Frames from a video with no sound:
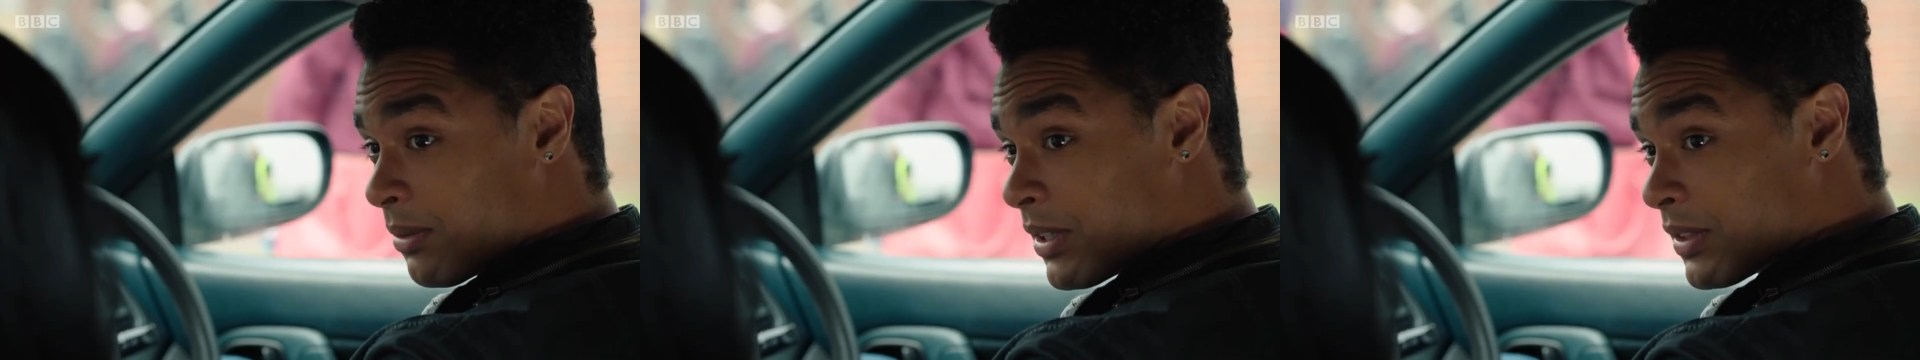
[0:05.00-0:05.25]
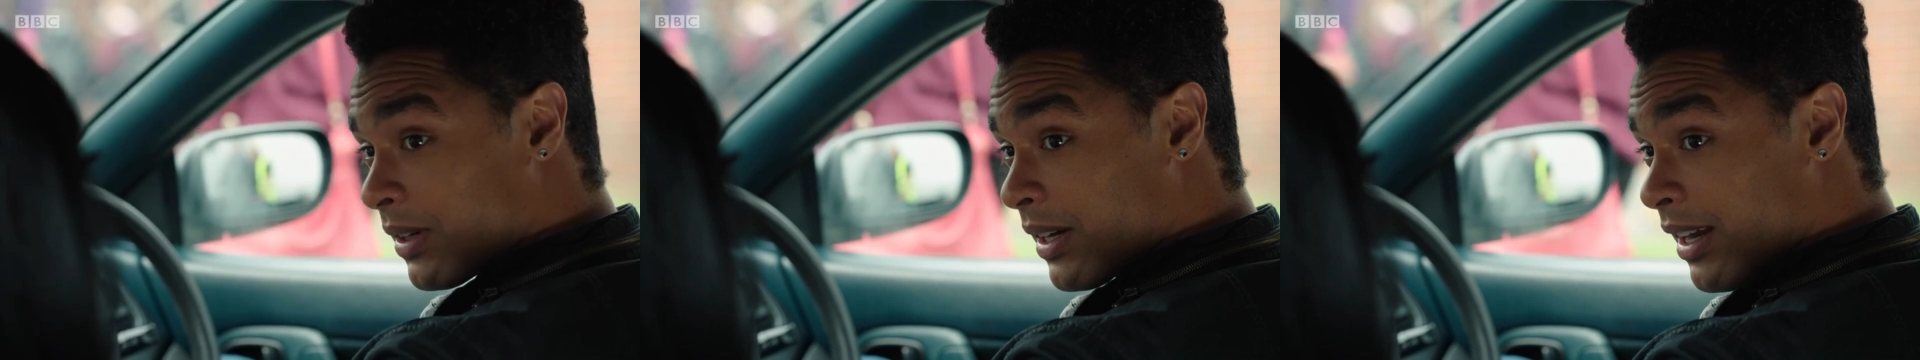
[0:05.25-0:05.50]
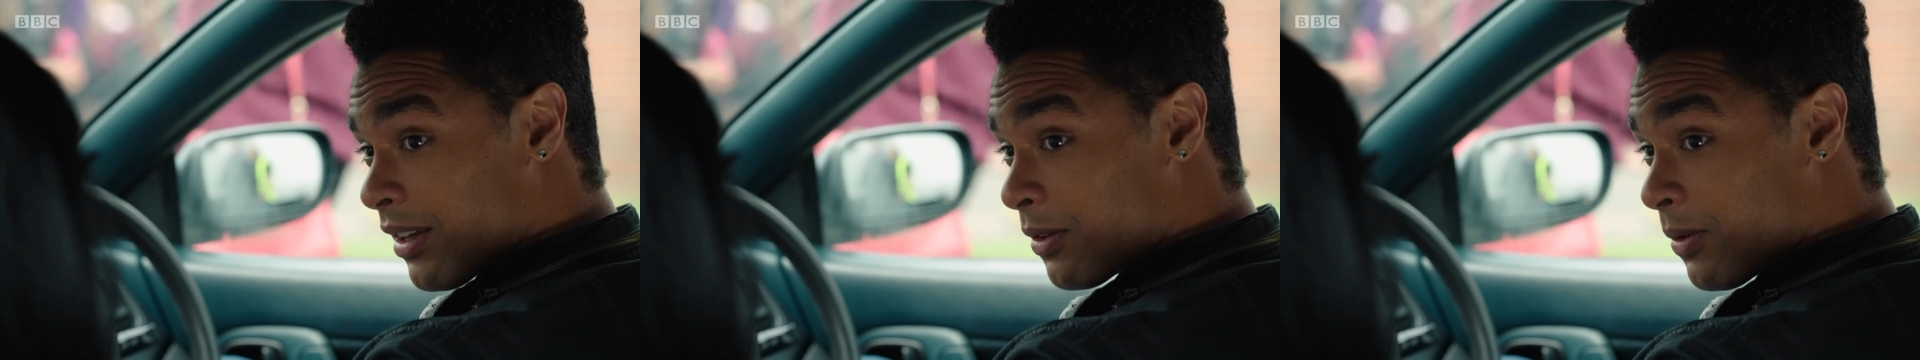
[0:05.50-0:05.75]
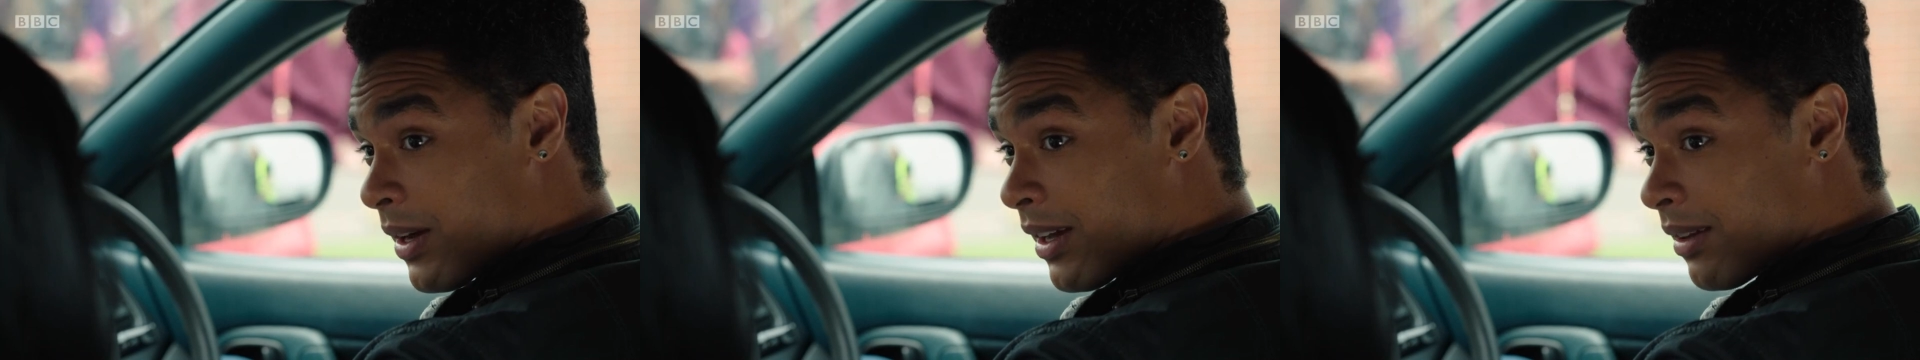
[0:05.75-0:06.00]
Might as well get out of the
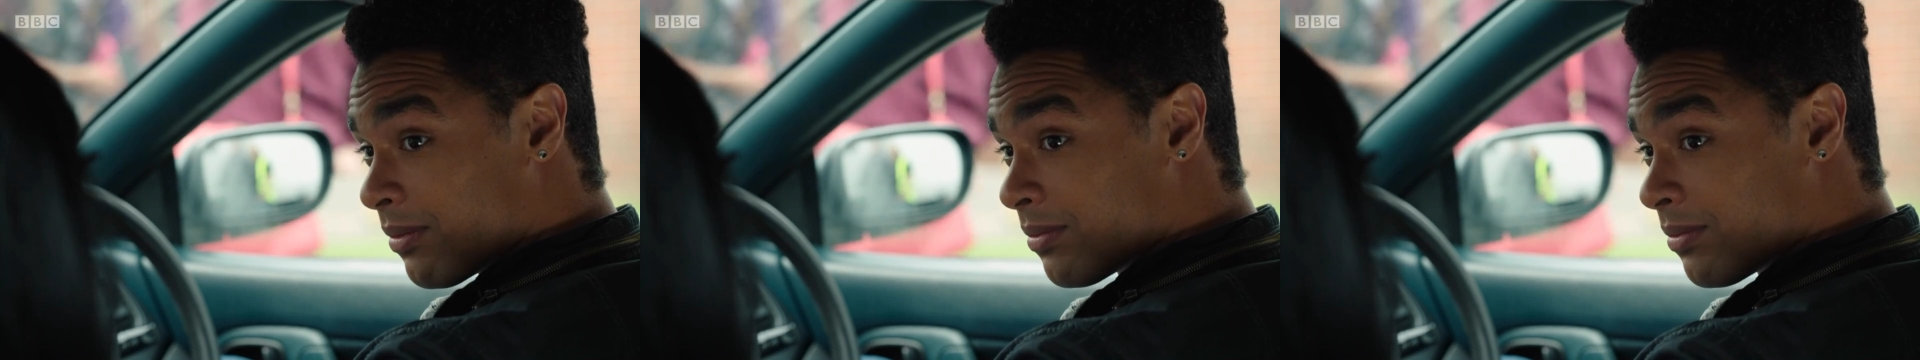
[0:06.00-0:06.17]
way.